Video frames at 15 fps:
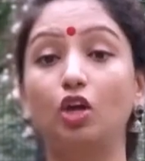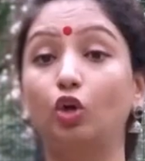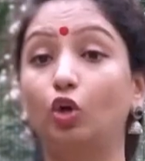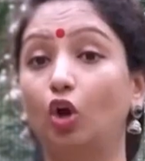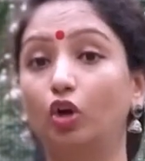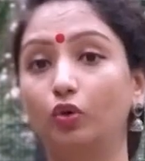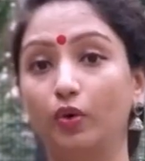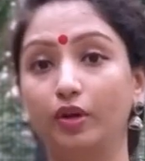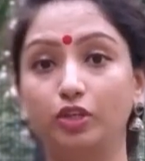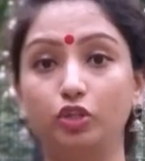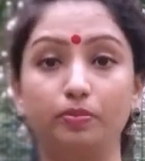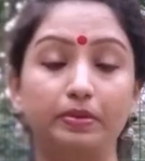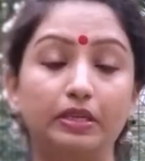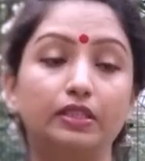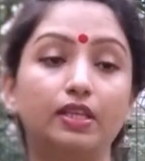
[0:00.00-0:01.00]
are not going
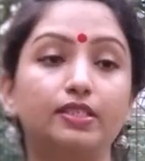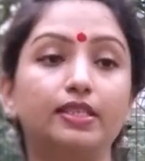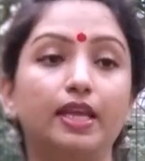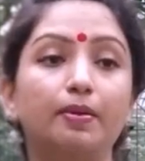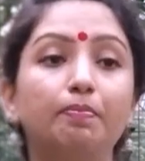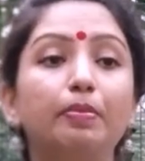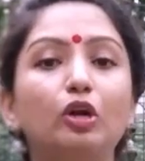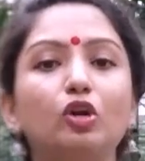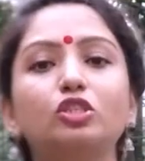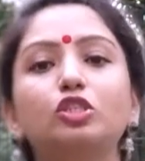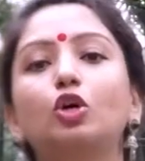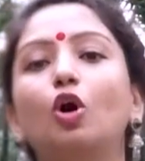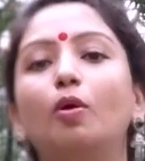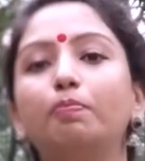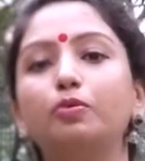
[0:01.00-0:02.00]
to be the same because
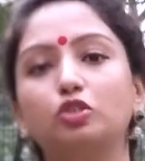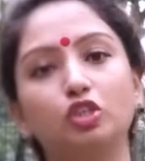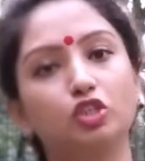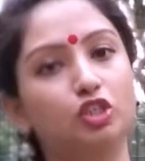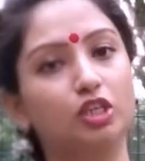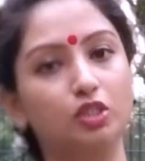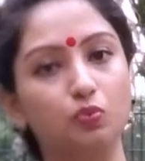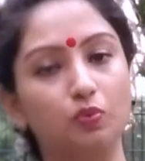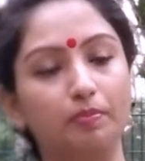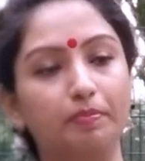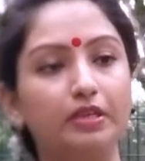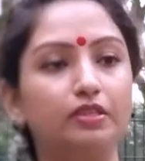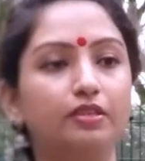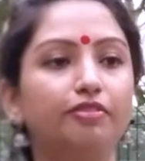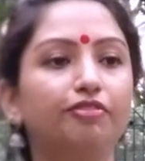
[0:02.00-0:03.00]
the compositions will
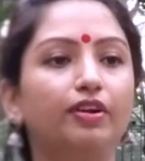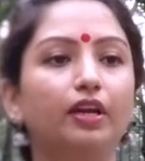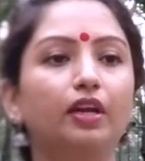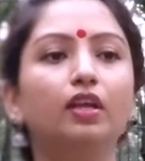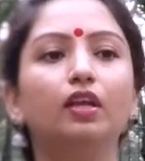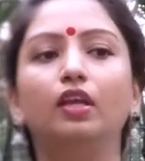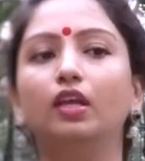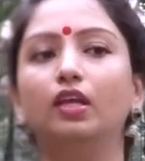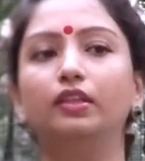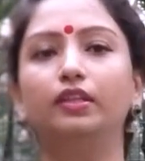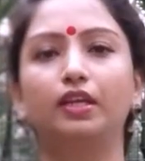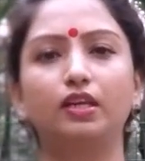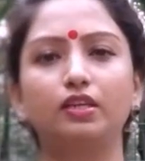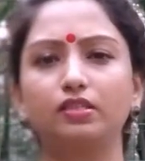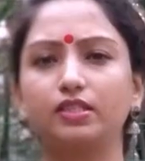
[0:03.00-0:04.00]
be different.
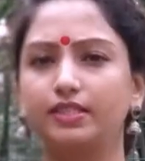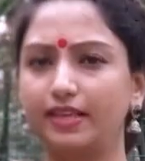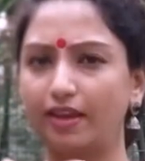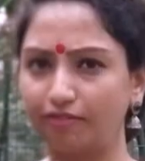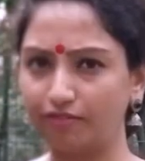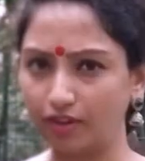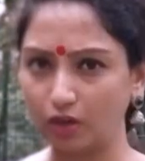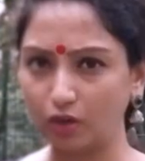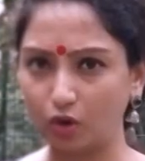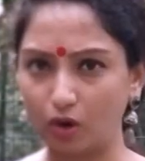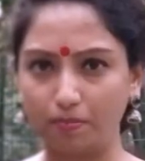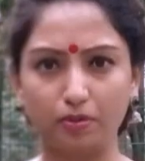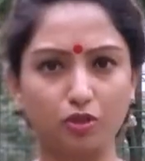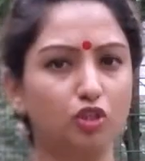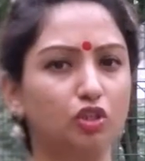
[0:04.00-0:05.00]
There are several
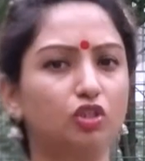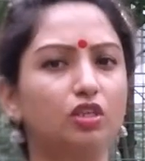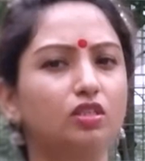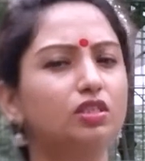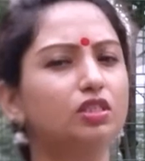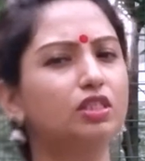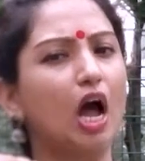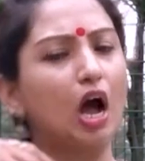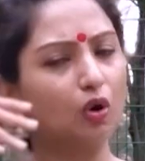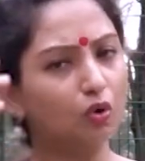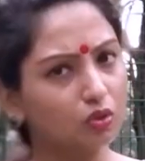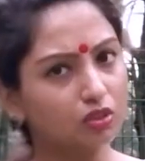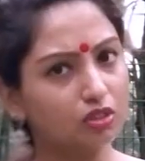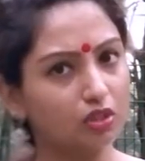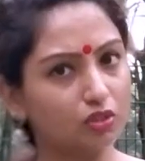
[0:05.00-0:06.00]
compositions,
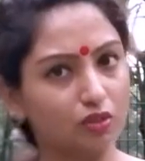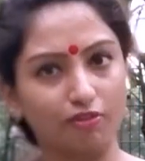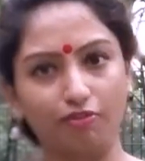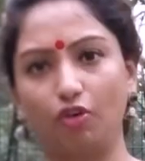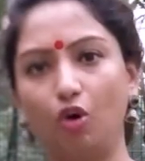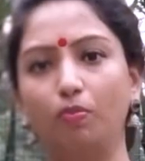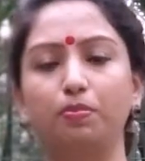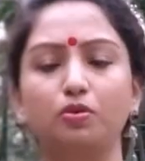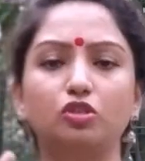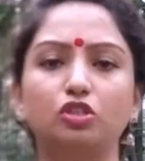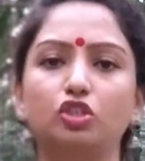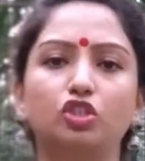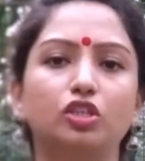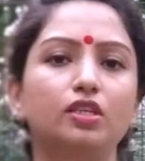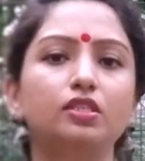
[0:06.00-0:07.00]
thousands of
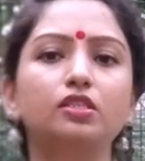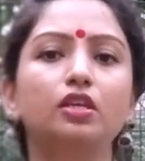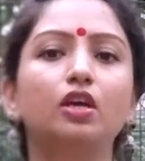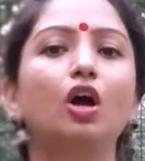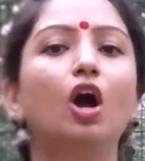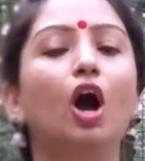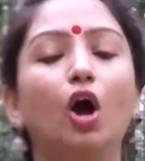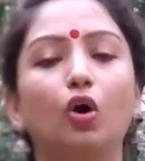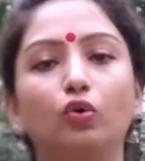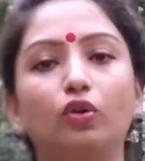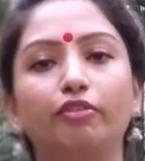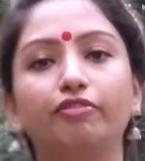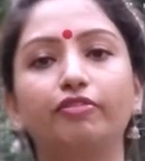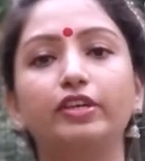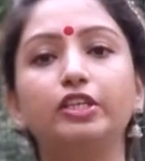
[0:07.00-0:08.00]
compositions, out
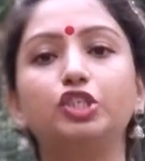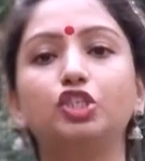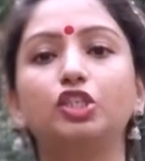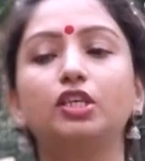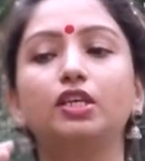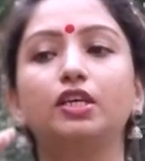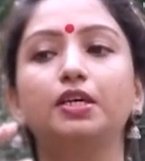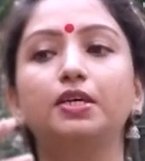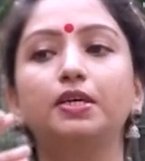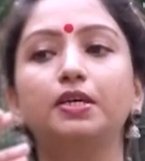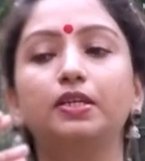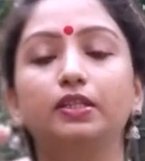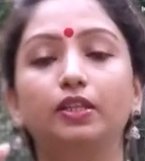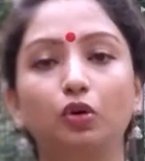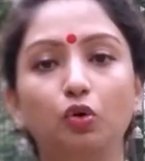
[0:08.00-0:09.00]
of which
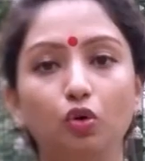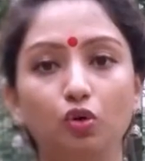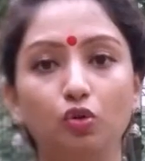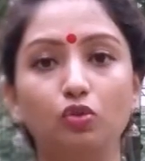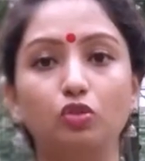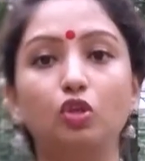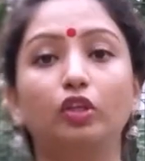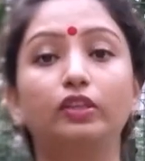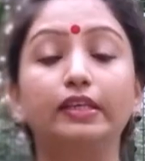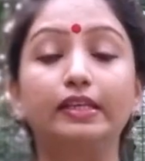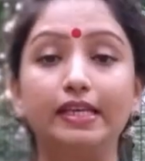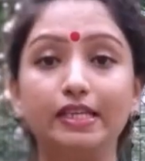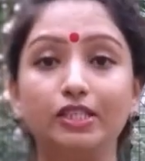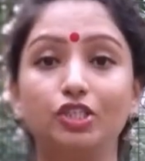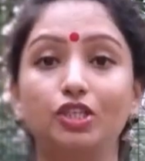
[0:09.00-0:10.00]
the gurus or the
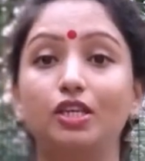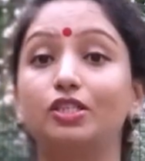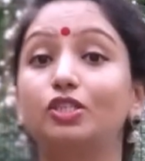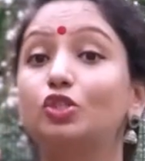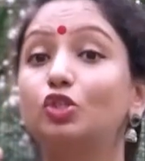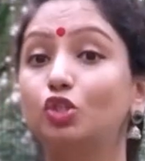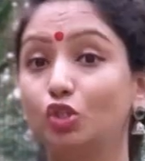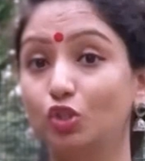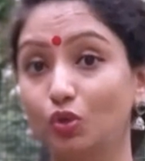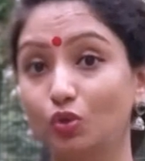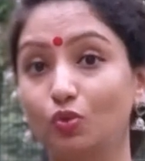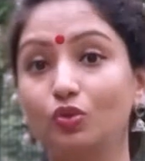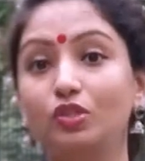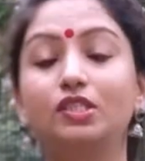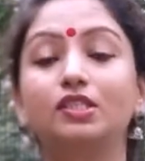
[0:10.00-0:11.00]
teachers
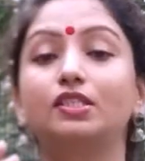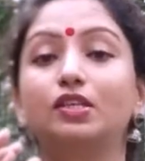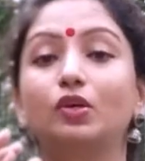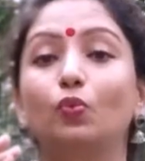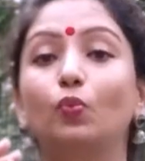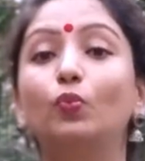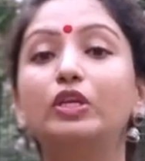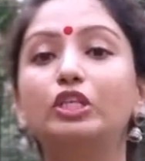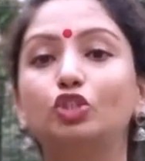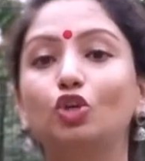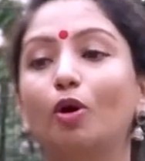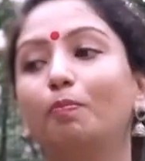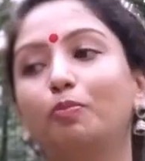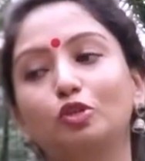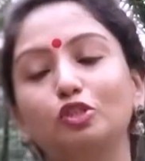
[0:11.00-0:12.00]
choose which
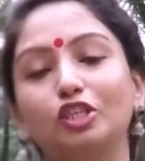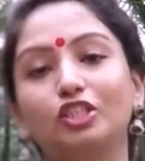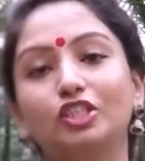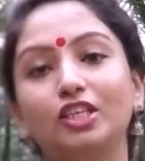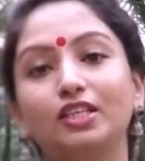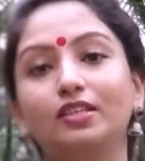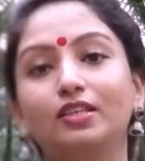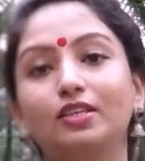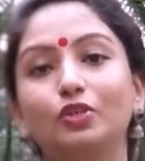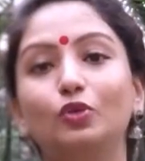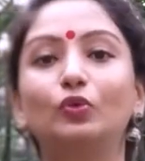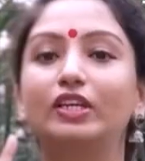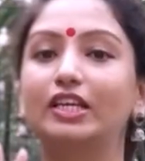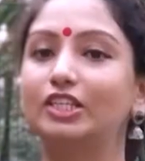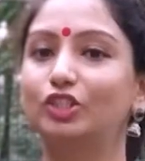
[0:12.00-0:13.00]
composition
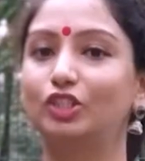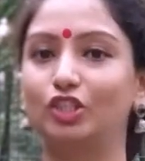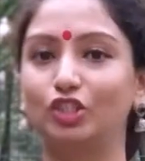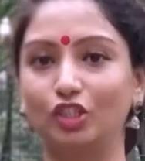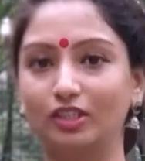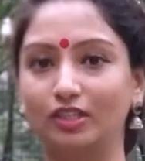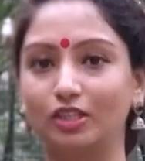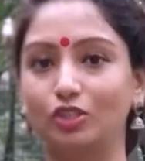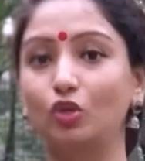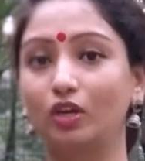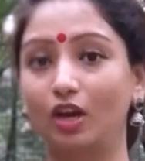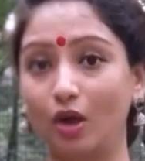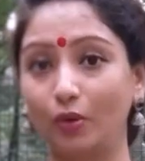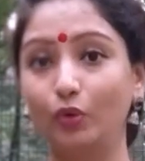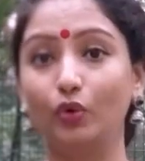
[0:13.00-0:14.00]
to teach the children. So
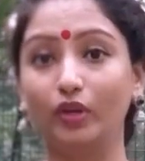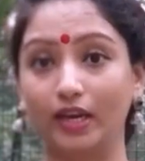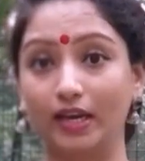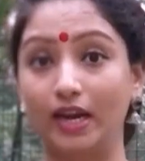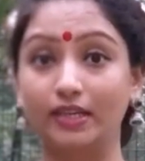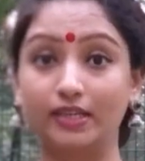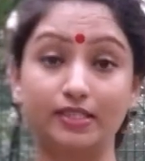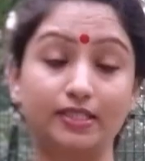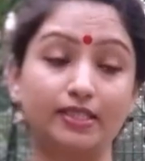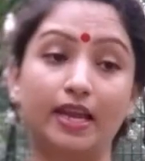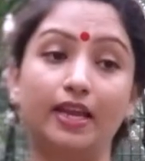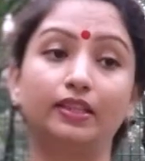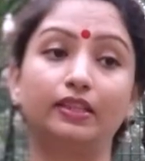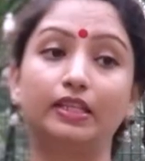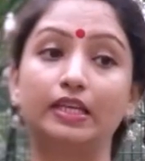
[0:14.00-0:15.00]
now you can
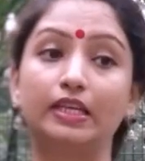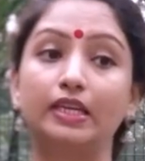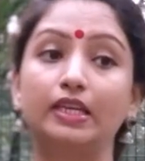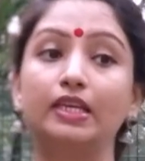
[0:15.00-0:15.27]
understand the